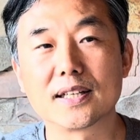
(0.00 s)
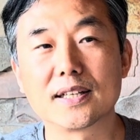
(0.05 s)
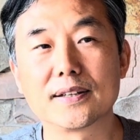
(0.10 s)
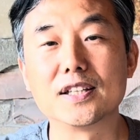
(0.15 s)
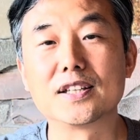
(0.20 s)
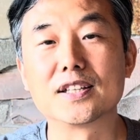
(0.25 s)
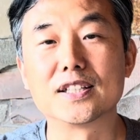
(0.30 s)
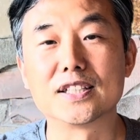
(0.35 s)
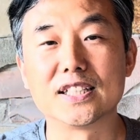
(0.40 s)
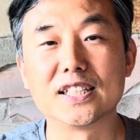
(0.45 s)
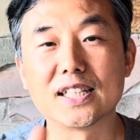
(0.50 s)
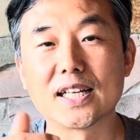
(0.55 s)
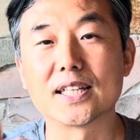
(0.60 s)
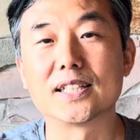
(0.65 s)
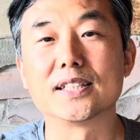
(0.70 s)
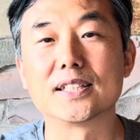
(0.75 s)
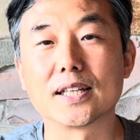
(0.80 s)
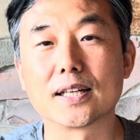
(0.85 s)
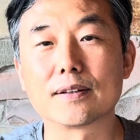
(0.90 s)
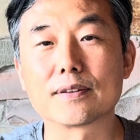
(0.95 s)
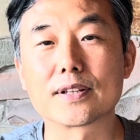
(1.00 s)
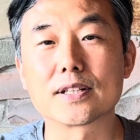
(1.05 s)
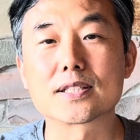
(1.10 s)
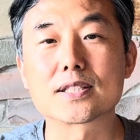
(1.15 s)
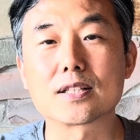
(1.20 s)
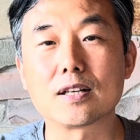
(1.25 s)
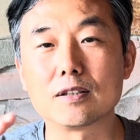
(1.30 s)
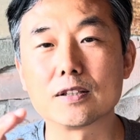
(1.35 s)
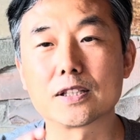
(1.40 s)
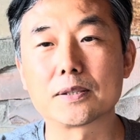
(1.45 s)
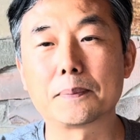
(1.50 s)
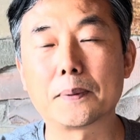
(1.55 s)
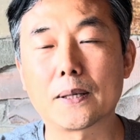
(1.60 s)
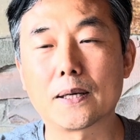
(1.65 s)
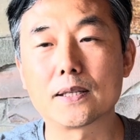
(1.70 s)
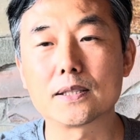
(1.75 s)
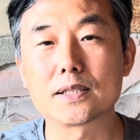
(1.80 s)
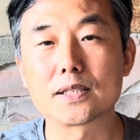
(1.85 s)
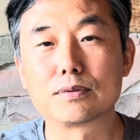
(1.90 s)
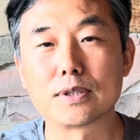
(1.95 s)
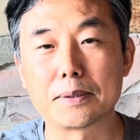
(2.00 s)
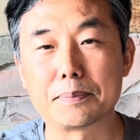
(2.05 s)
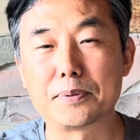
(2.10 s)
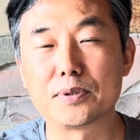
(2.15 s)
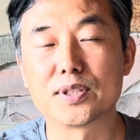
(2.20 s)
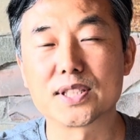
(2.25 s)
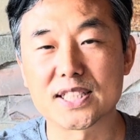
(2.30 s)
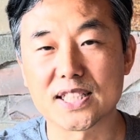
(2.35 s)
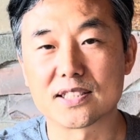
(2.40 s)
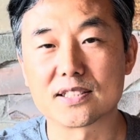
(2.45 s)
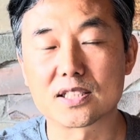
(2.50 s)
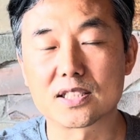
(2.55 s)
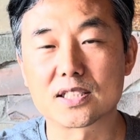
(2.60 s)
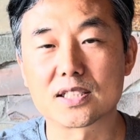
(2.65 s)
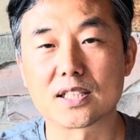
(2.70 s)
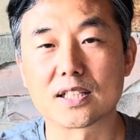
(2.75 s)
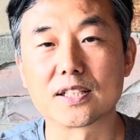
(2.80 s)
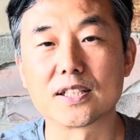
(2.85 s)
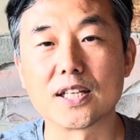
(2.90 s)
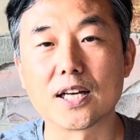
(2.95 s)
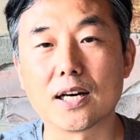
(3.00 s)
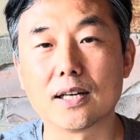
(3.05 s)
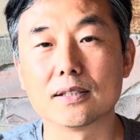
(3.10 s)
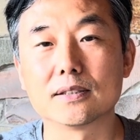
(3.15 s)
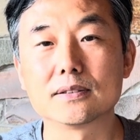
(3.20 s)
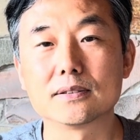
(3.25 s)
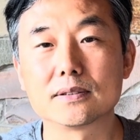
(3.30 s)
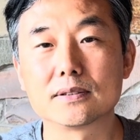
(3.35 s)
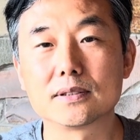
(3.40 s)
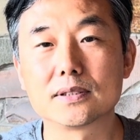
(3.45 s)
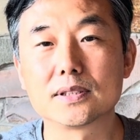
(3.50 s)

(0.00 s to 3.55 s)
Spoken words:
either yin and yang. The solid part represents the yang,